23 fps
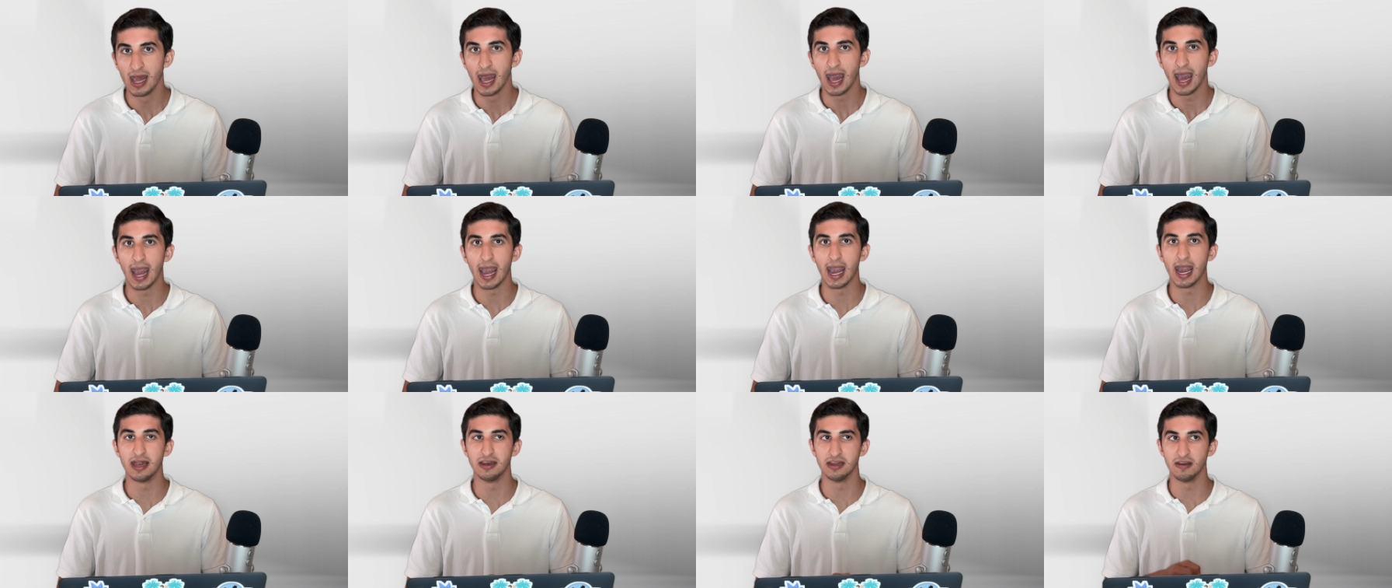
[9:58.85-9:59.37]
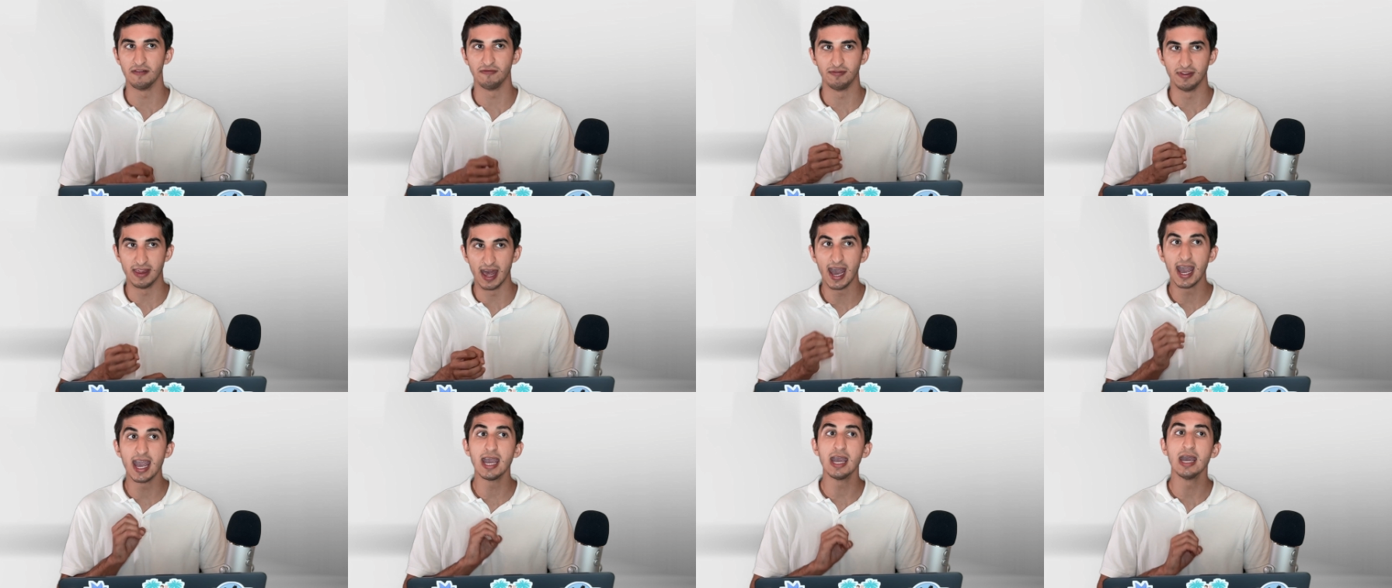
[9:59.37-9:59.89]
and if
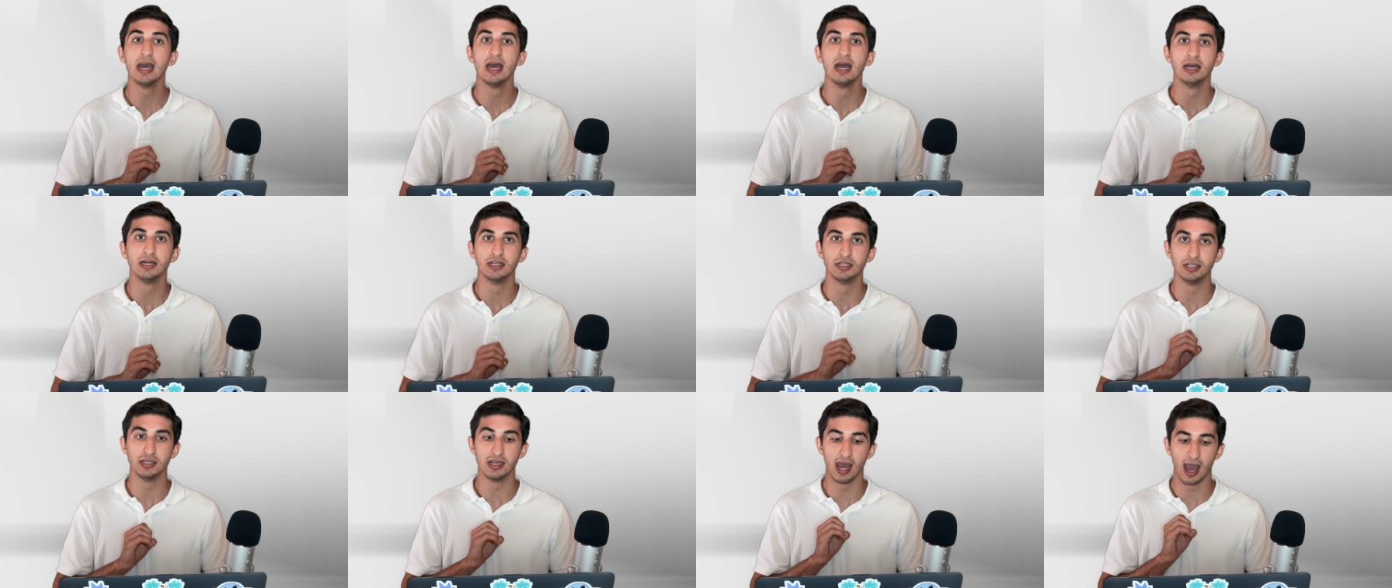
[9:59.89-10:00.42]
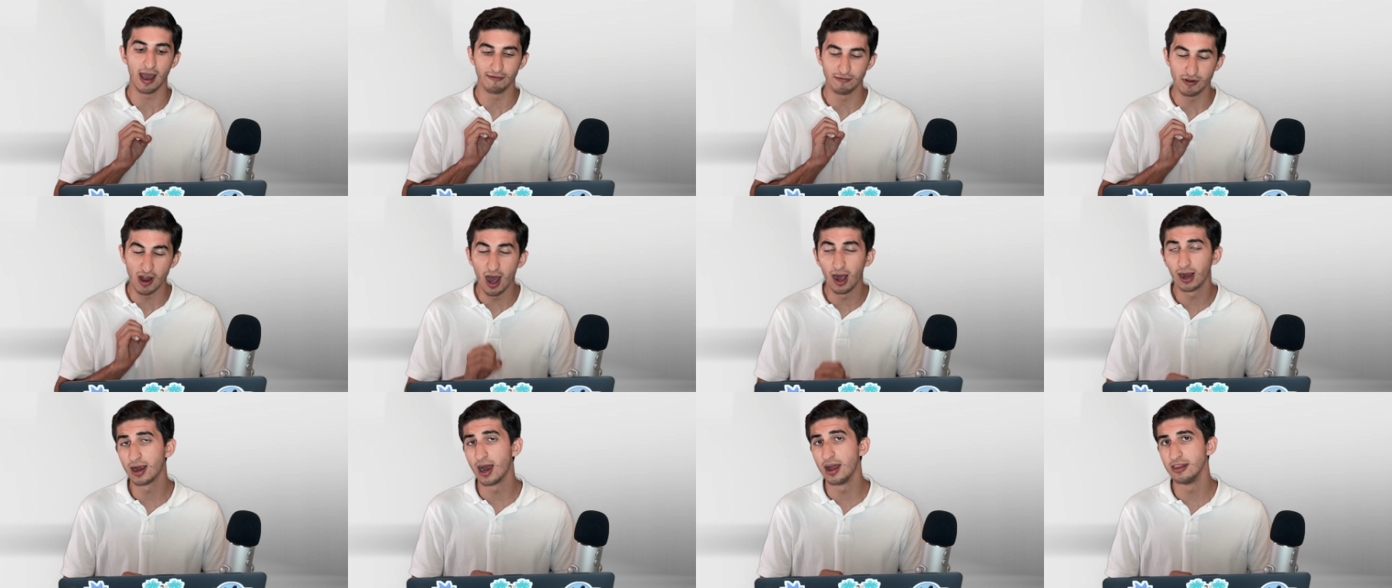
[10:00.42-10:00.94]
they have
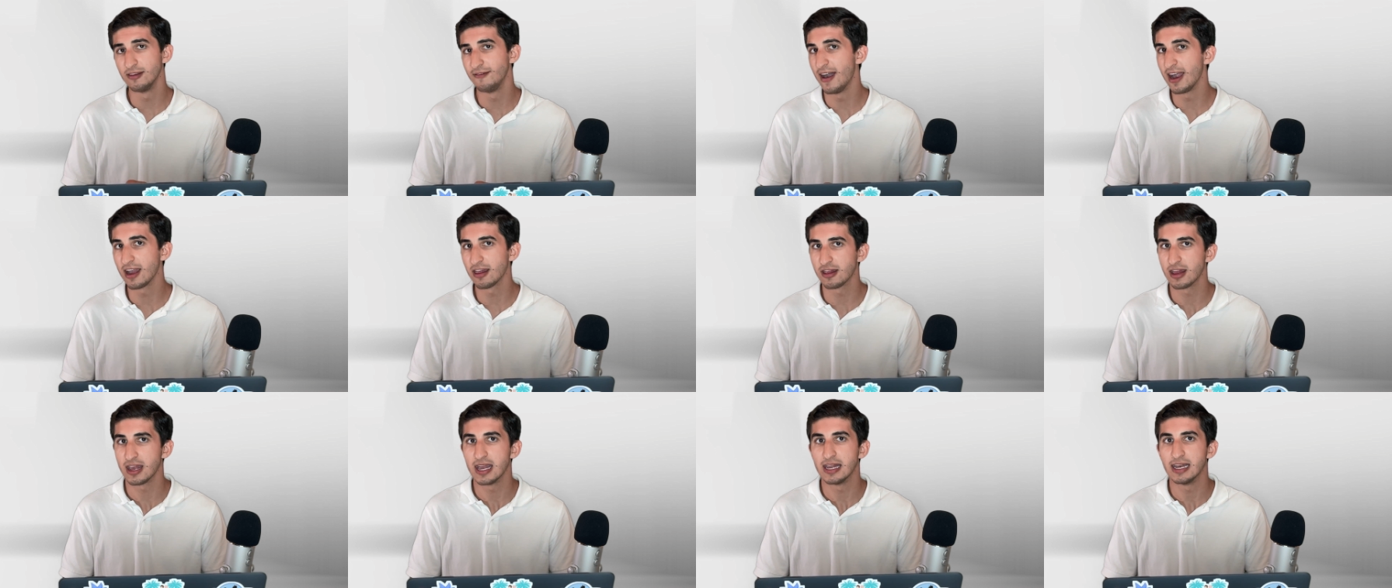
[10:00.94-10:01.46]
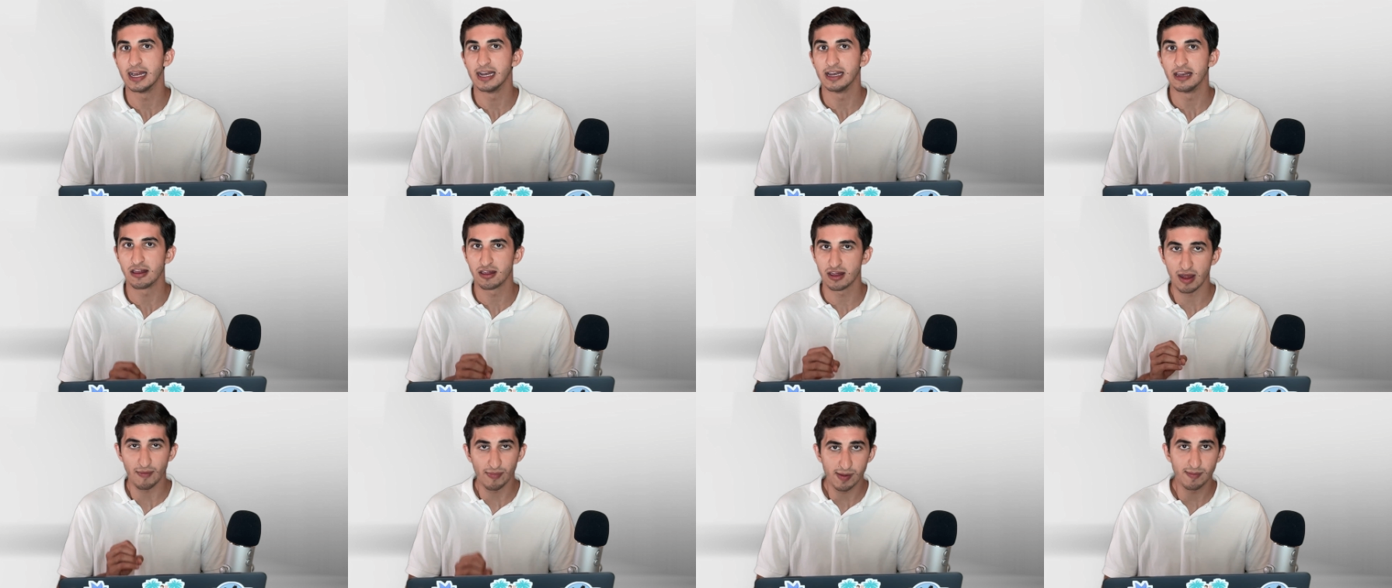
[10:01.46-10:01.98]
not gotten the vaccine, it is
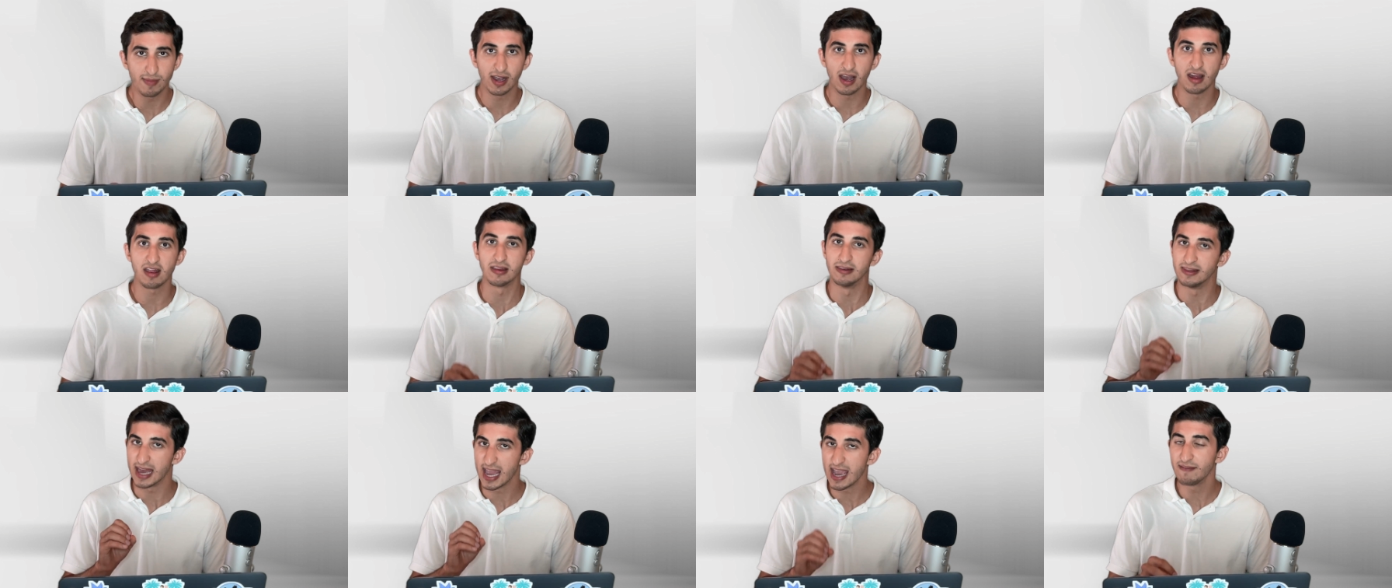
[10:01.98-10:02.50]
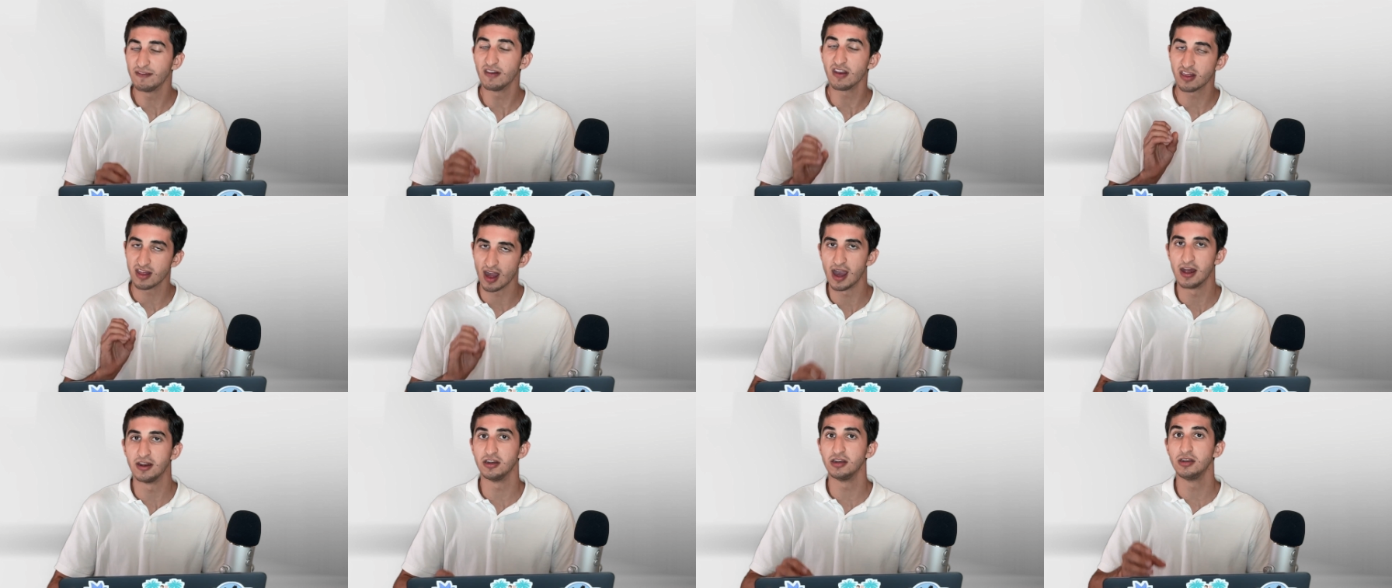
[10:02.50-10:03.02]
simply because they have
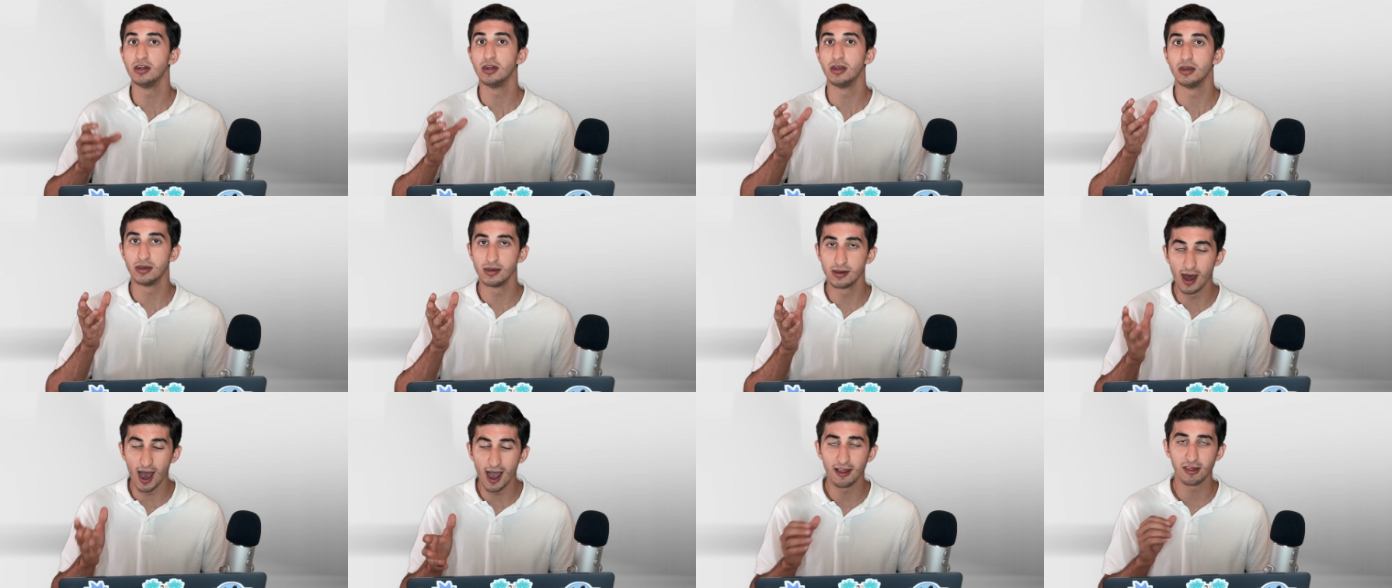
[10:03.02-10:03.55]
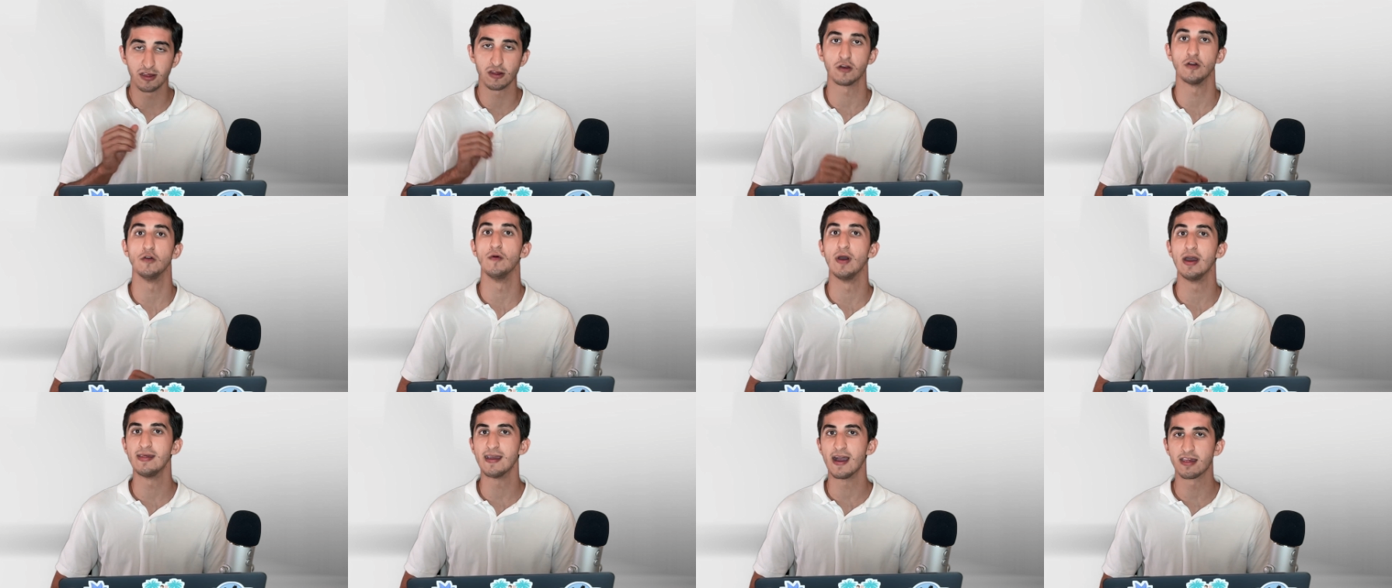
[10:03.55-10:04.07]
decided not to,
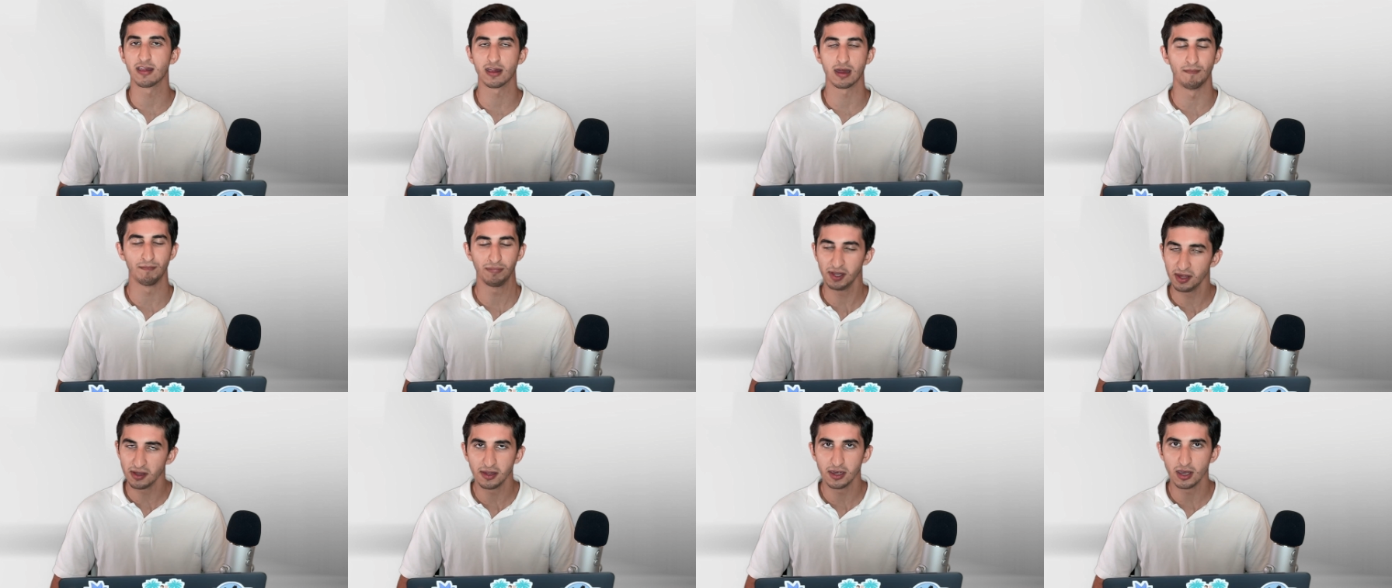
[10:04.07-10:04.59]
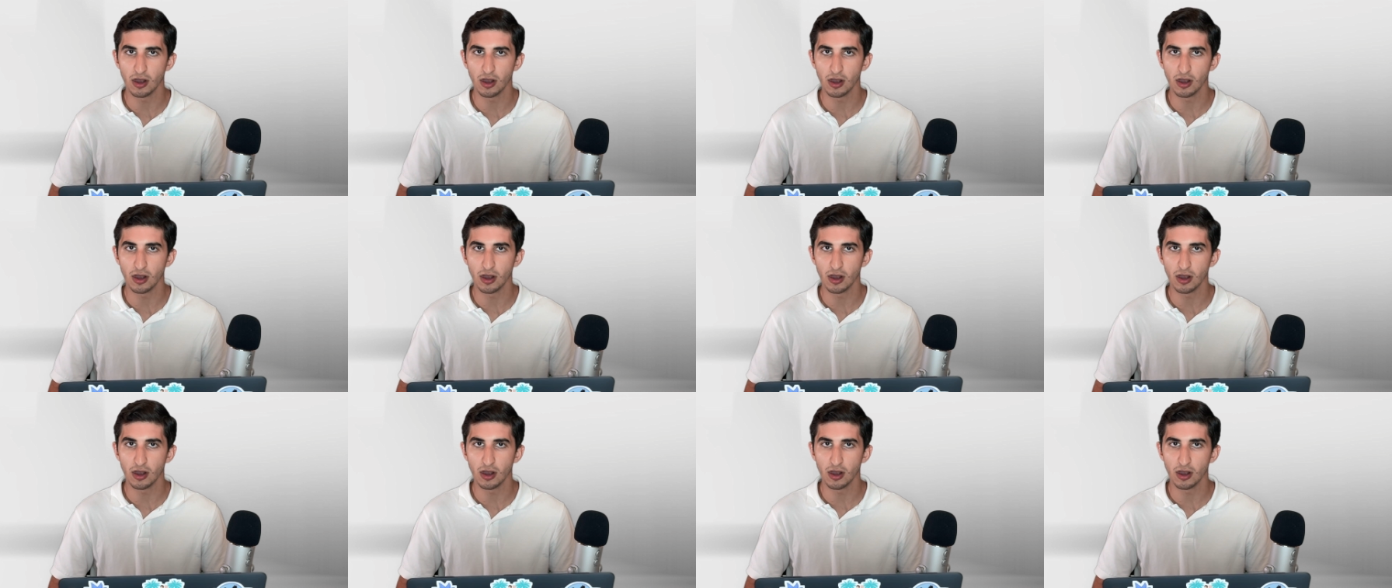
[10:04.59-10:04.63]
and that's completely